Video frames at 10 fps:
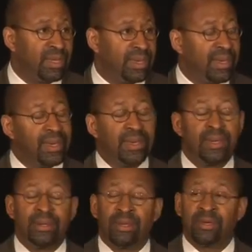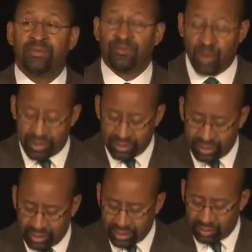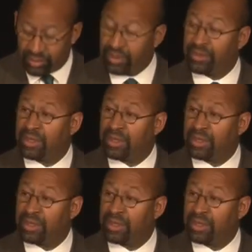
and we've partnered with